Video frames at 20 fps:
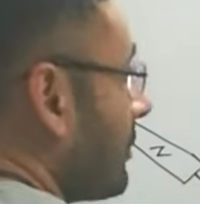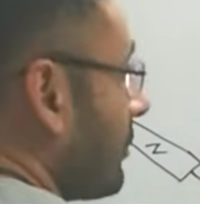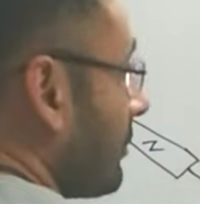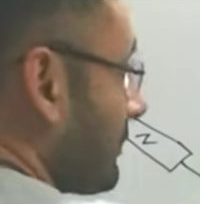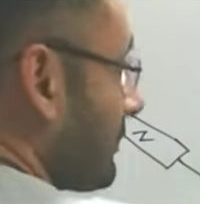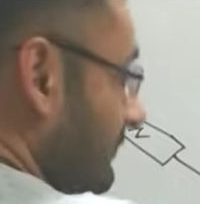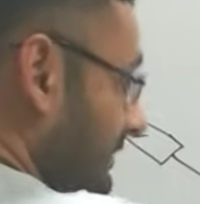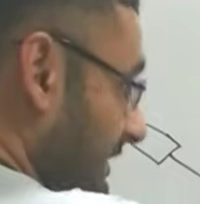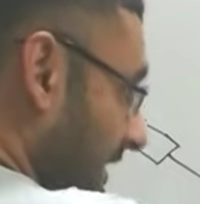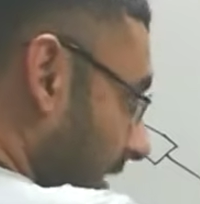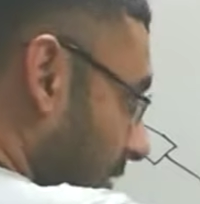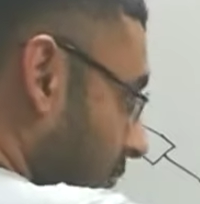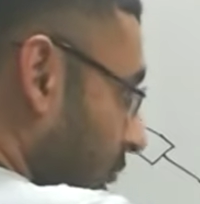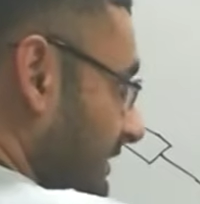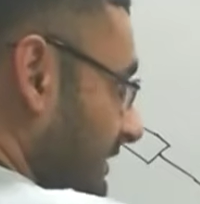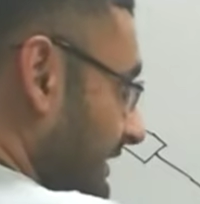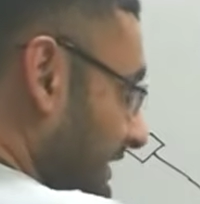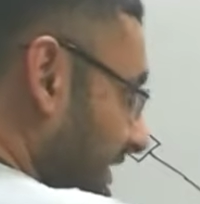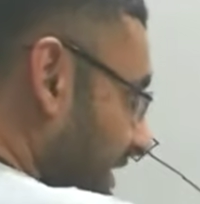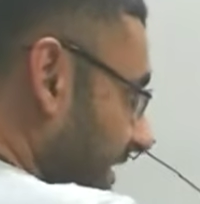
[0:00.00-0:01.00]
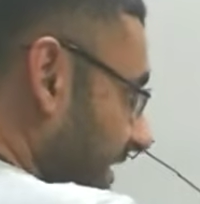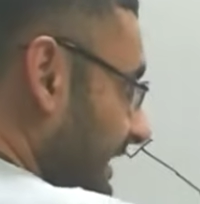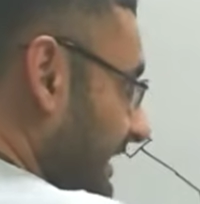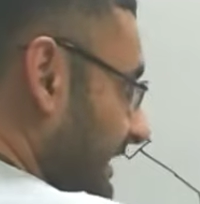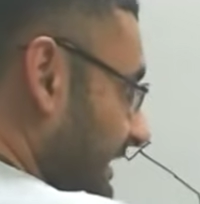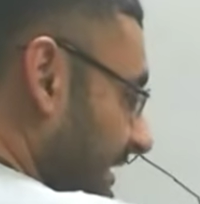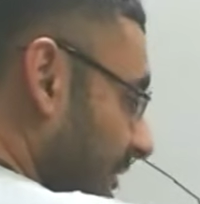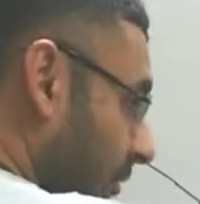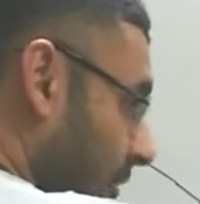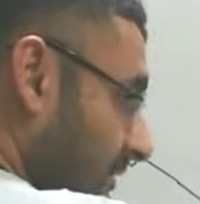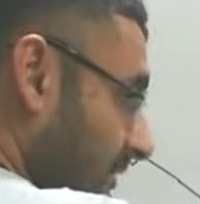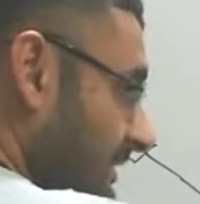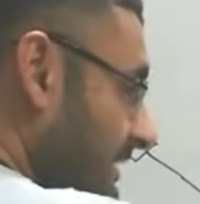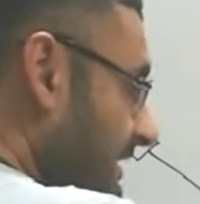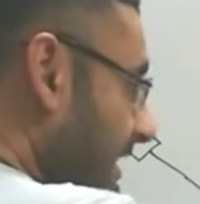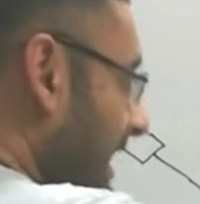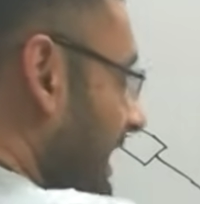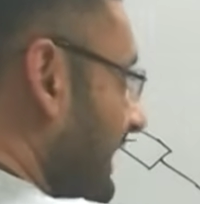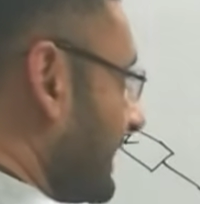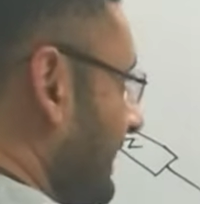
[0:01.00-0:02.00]
or we have indicated on the
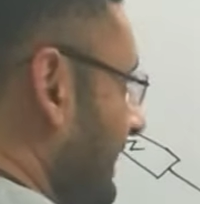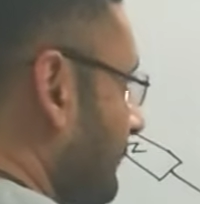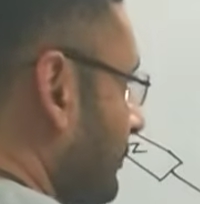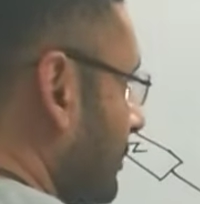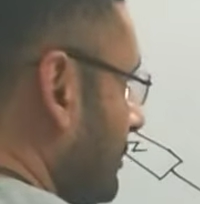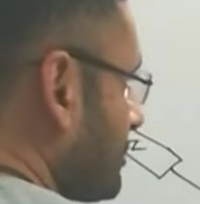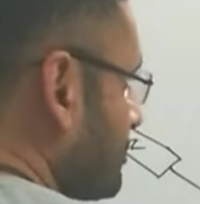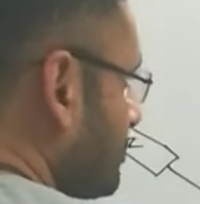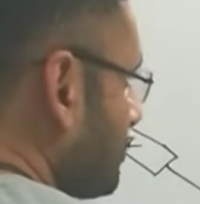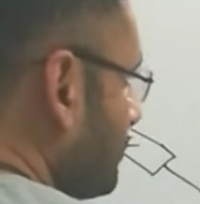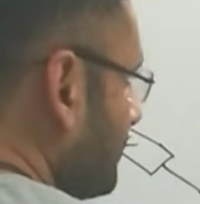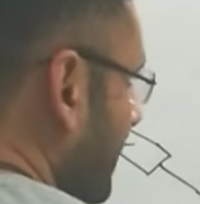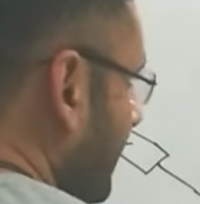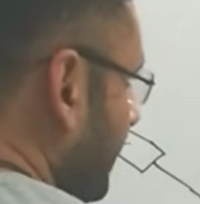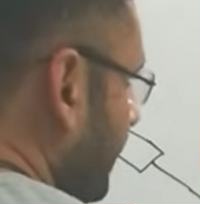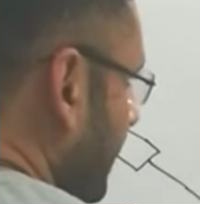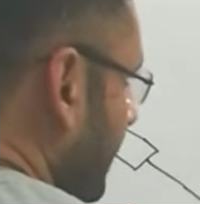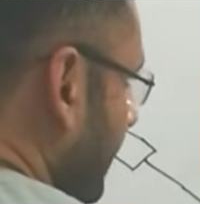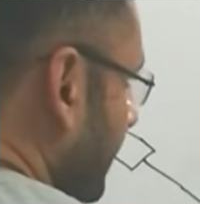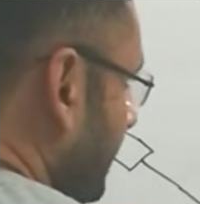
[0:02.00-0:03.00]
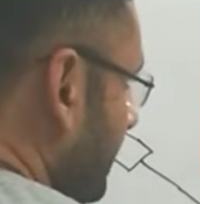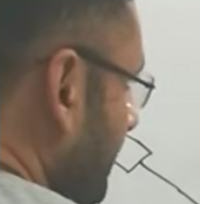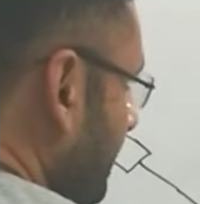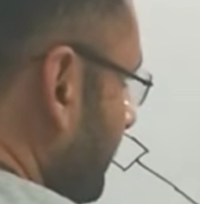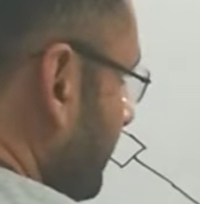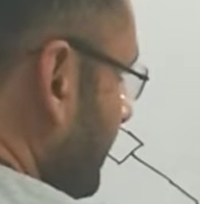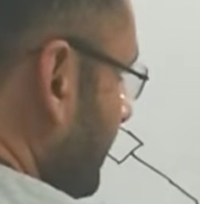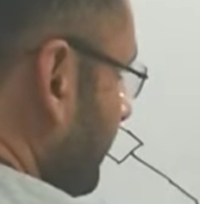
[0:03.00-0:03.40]
diagram also, that angle